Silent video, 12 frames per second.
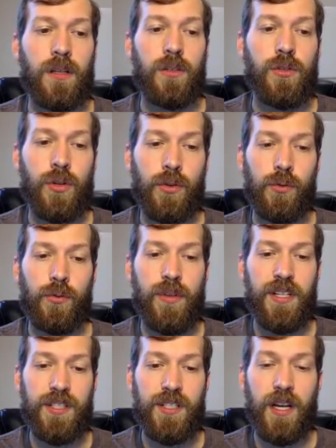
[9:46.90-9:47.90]
2, the
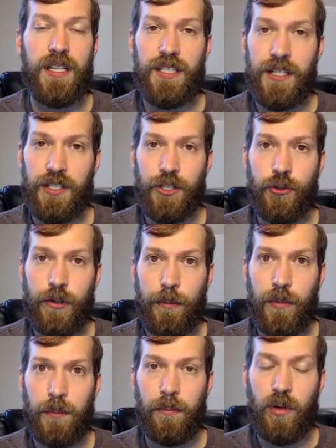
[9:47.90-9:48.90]
sun is
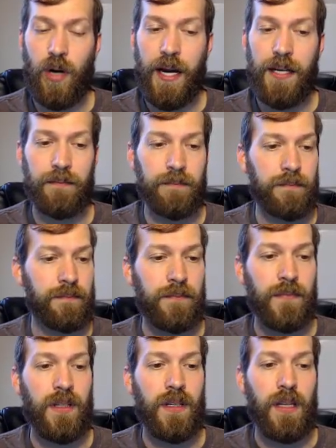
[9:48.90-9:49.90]
extremely bright.
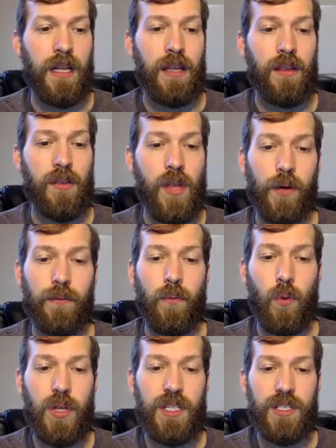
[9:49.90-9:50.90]

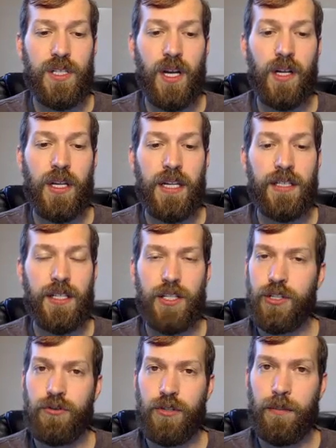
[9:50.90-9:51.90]
Therefore, the sun is
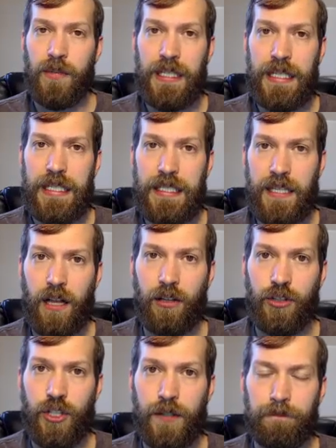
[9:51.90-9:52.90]
extremely
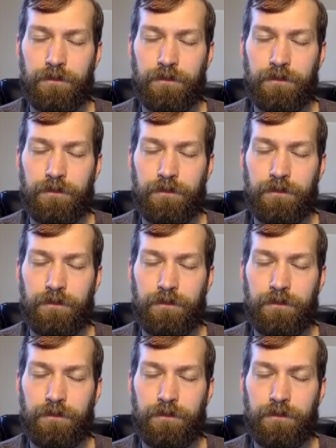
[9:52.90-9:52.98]
intelligent.